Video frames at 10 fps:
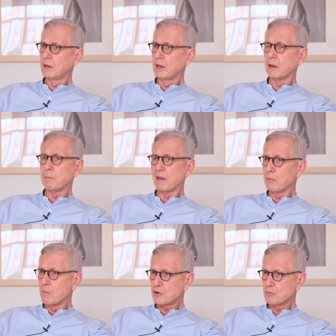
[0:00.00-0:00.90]
and pay
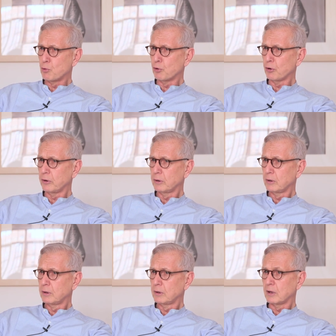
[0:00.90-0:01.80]
much more
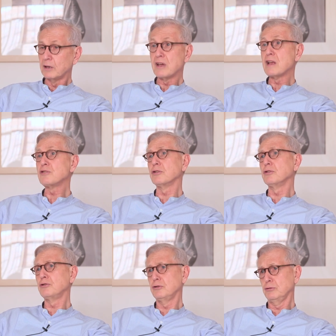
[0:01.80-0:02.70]

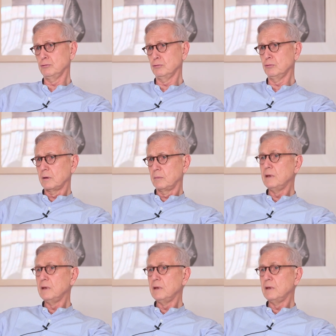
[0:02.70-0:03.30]
attention to